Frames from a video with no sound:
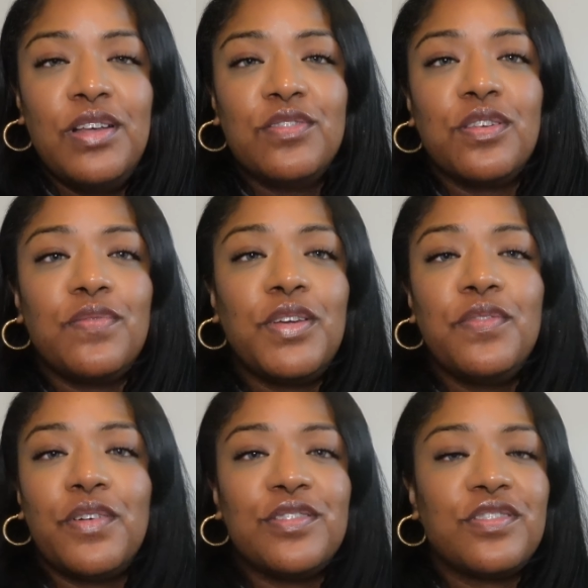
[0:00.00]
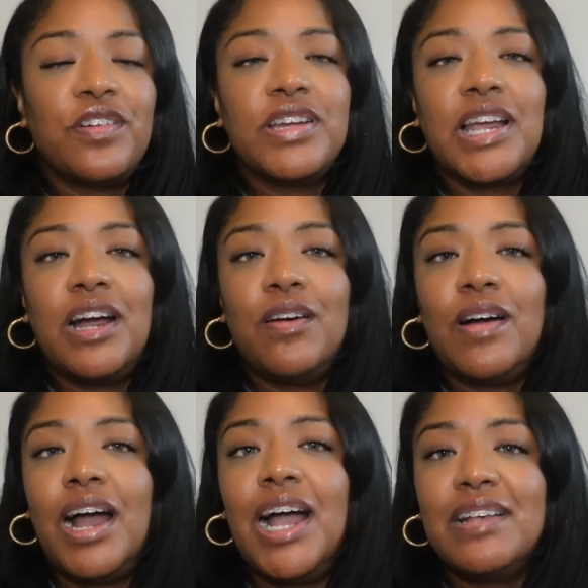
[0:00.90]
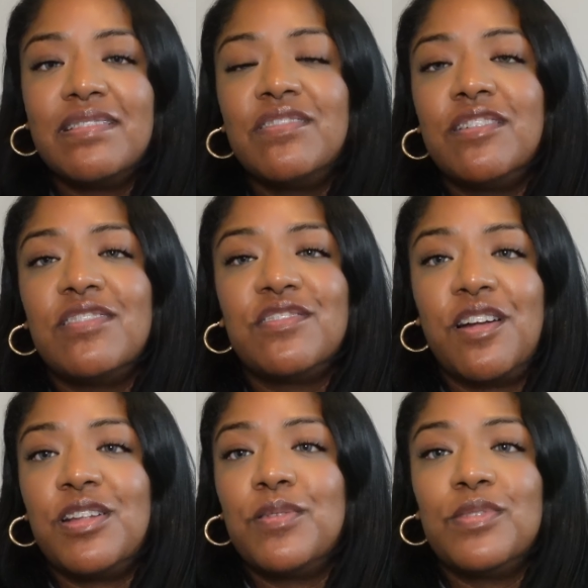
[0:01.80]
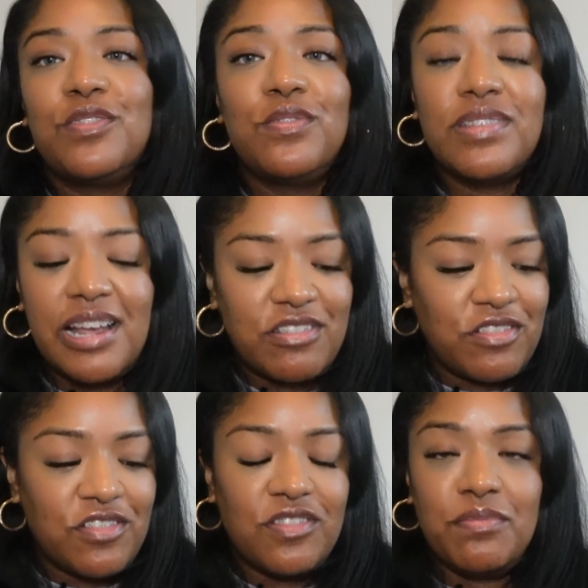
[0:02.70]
So if you're first starting out, I suggest starting with 2 textures,